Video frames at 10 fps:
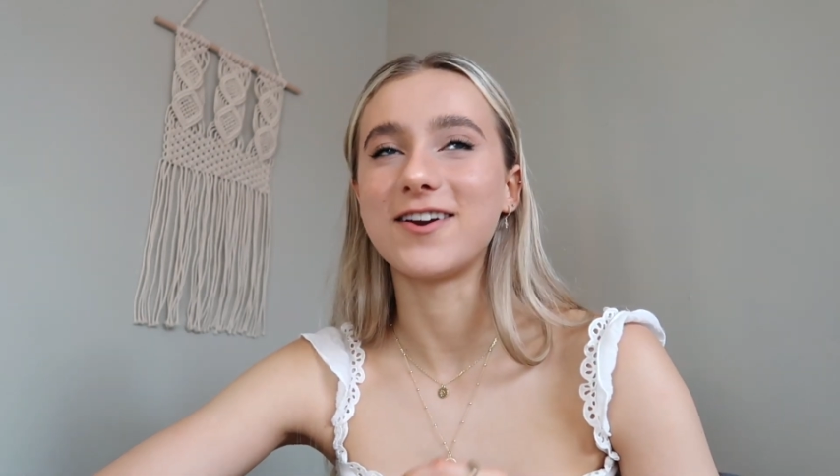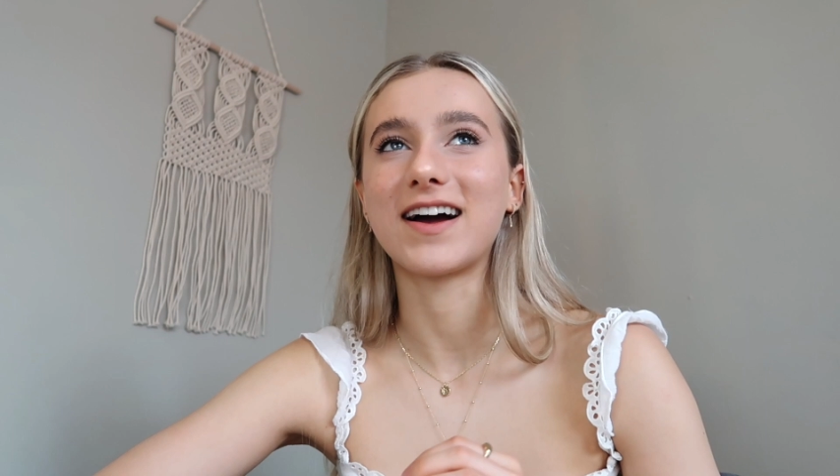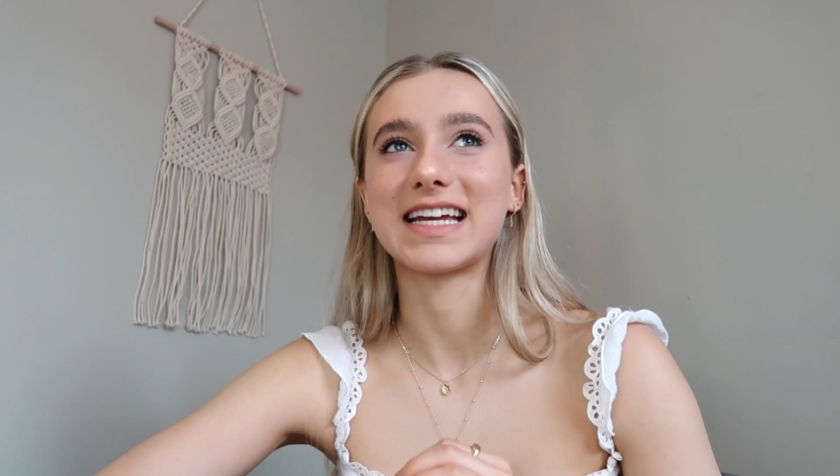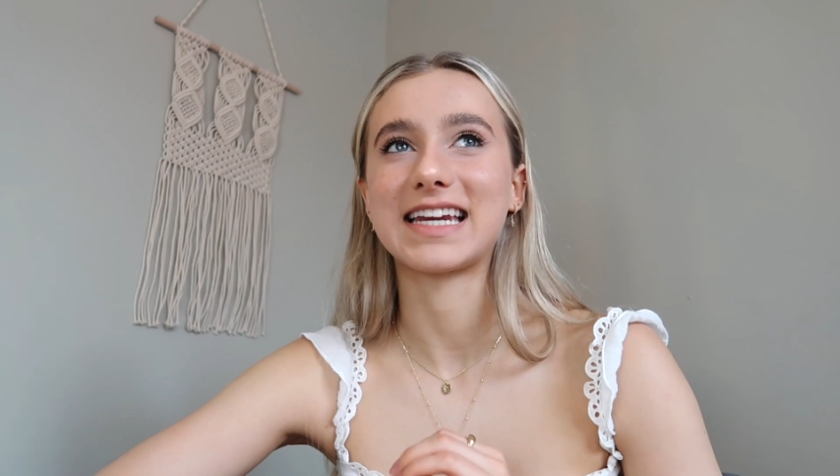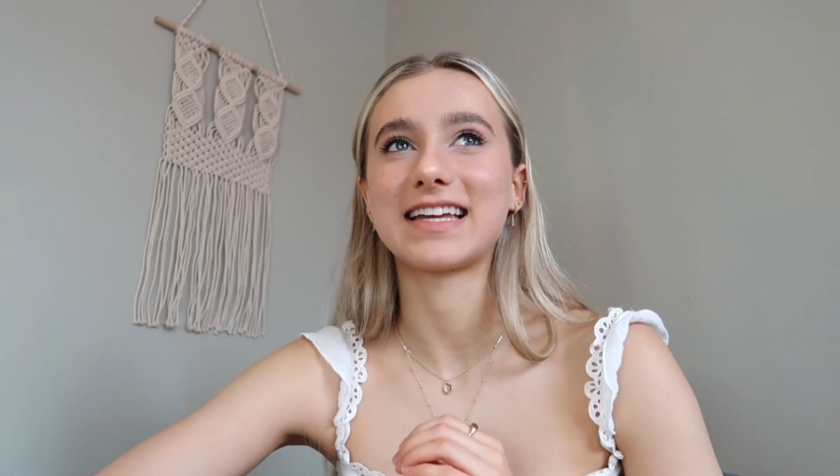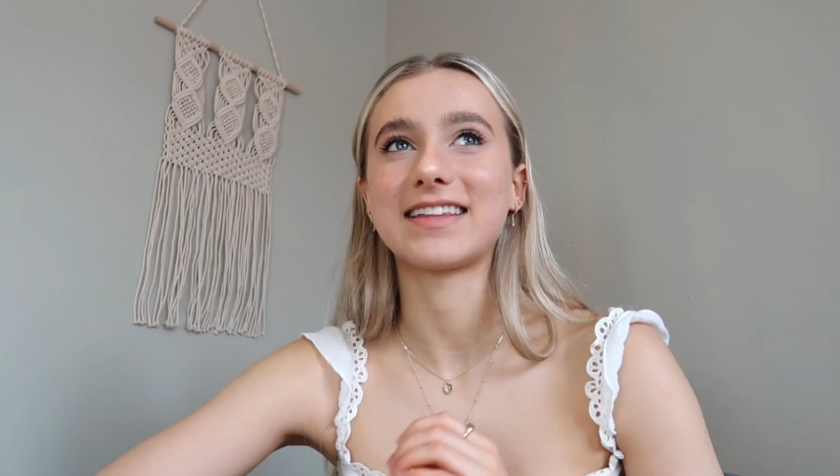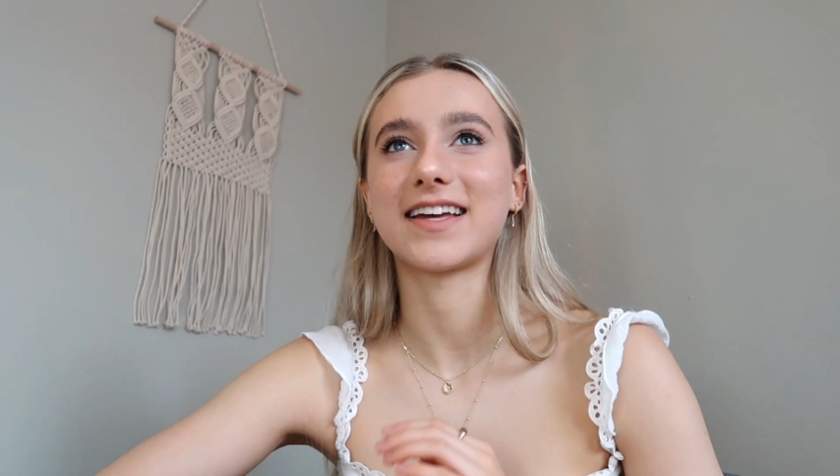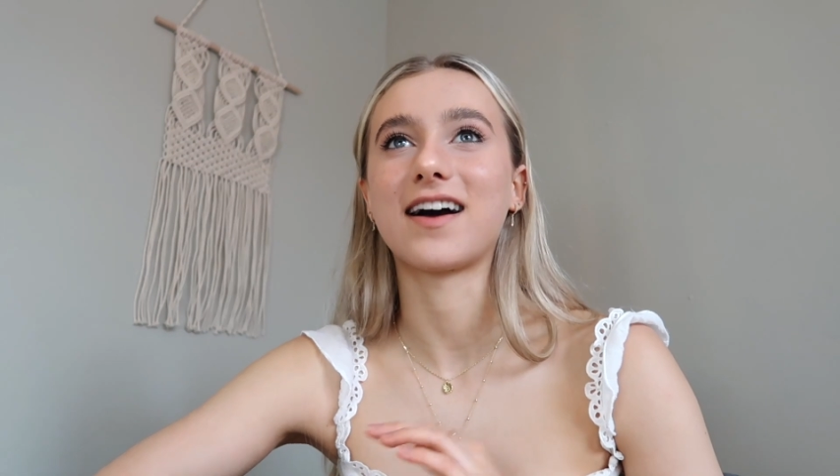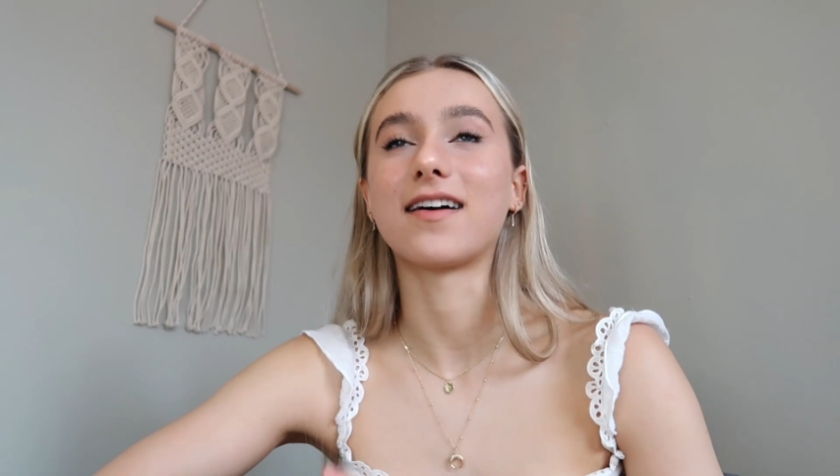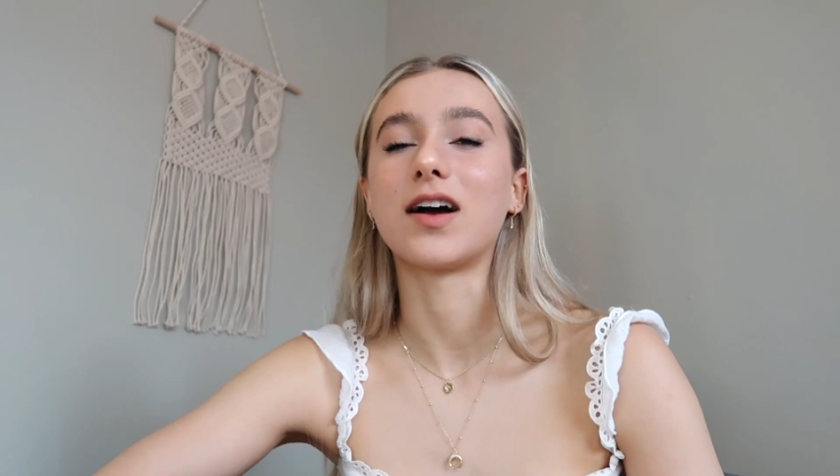not getting
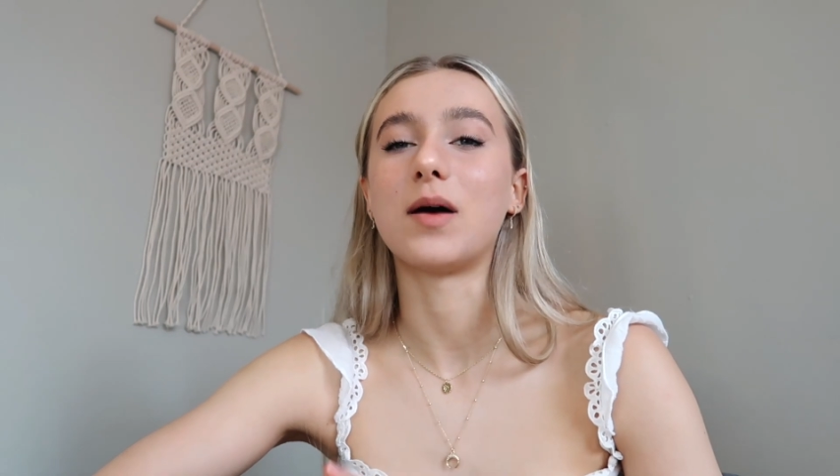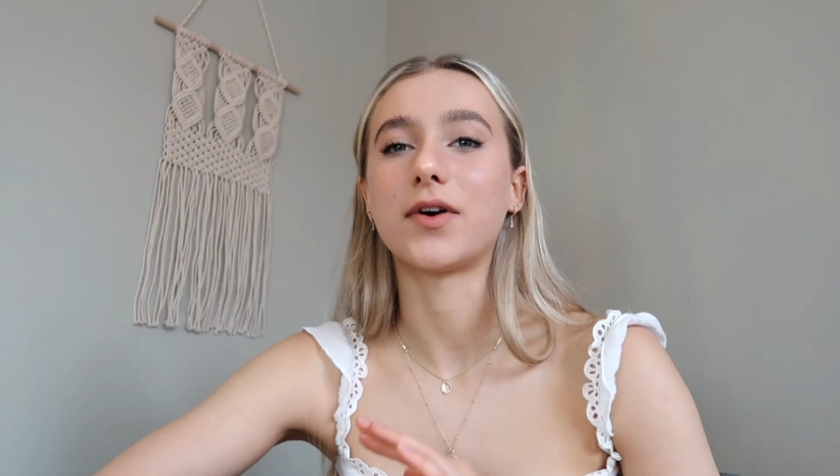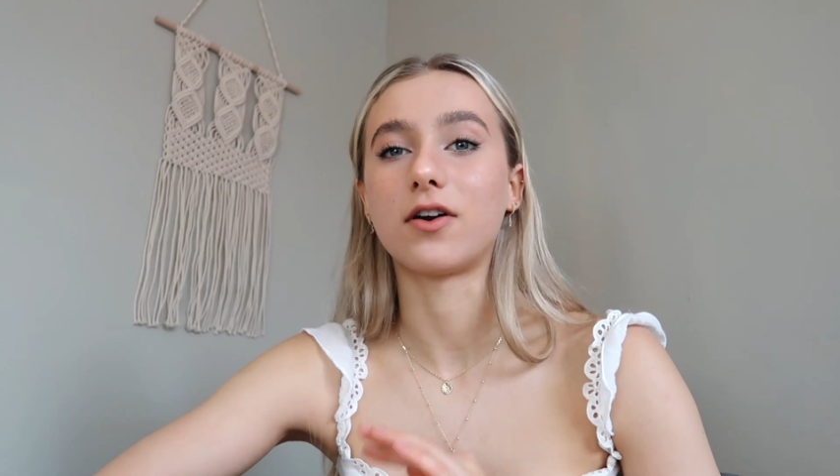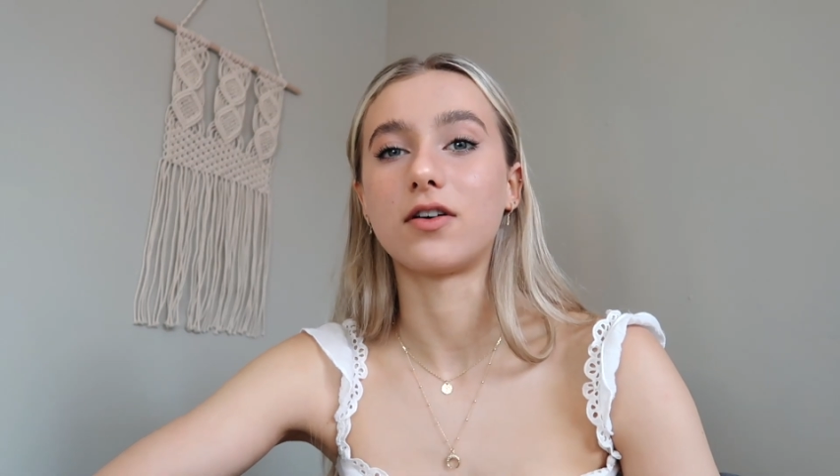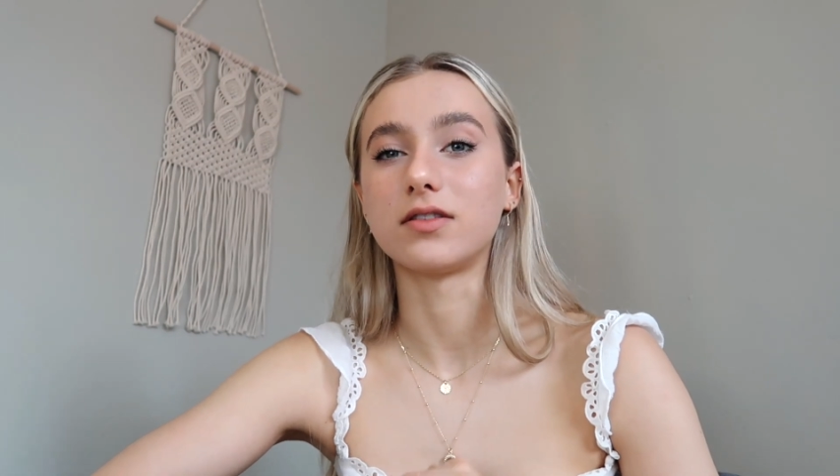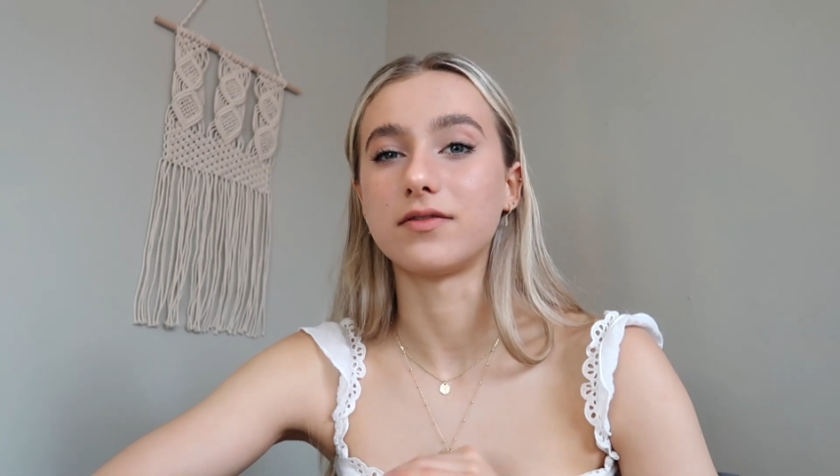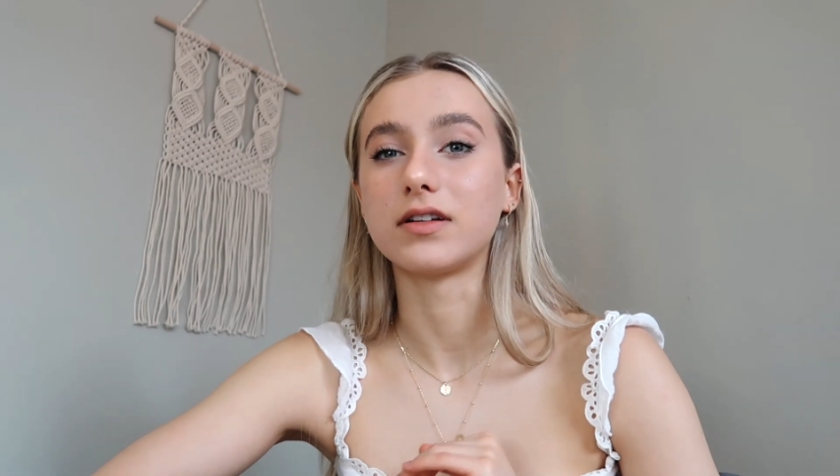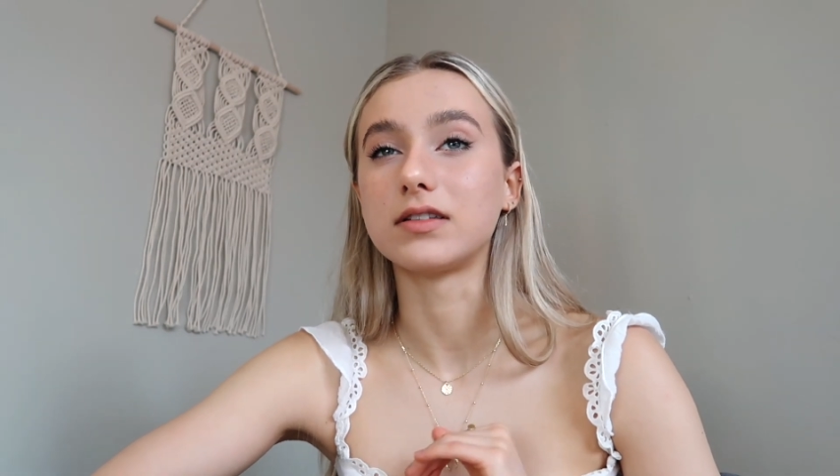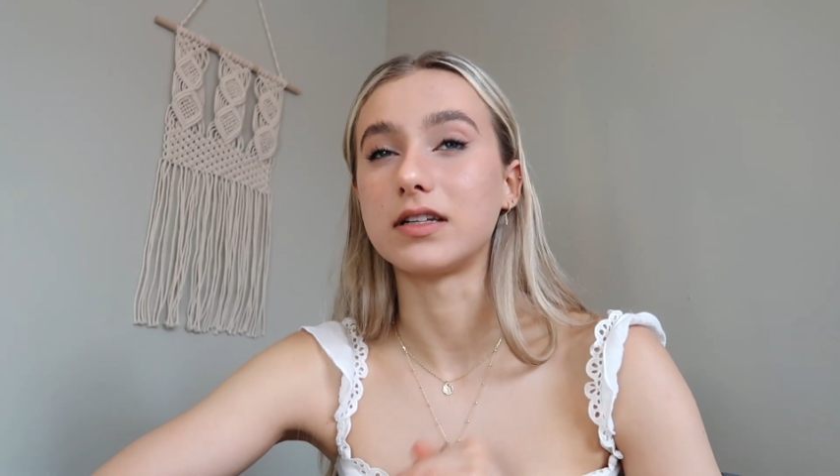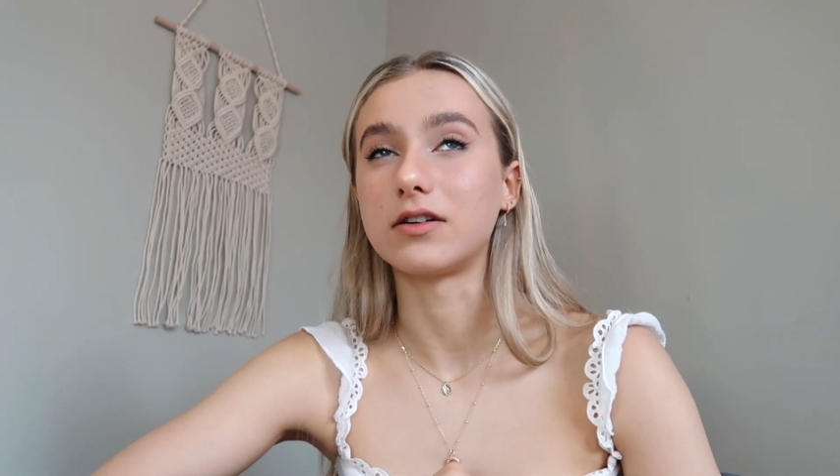like hung up on all of
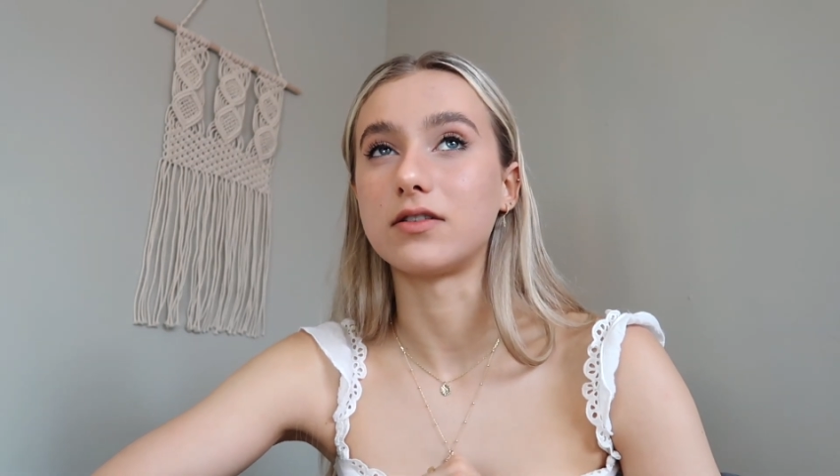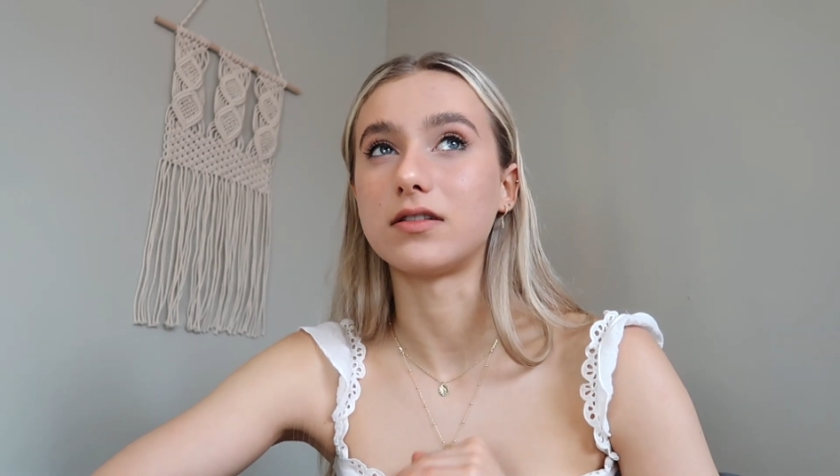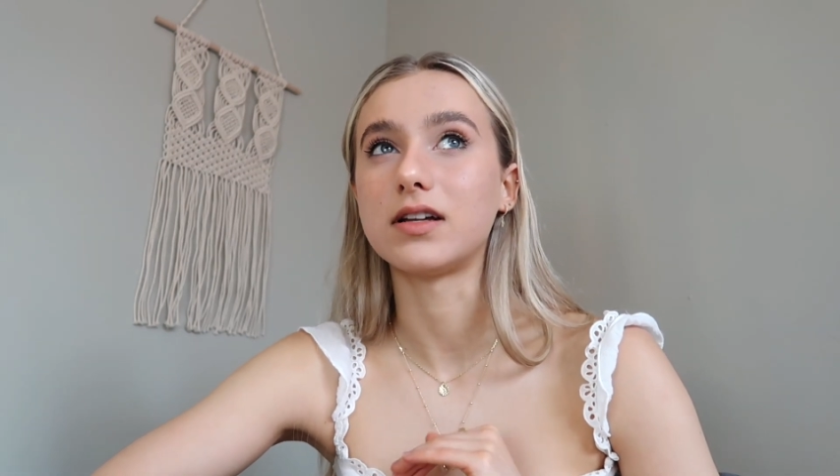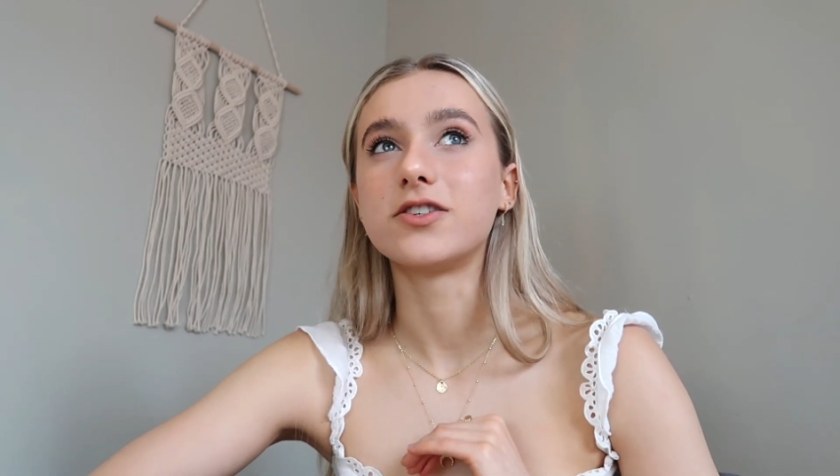the little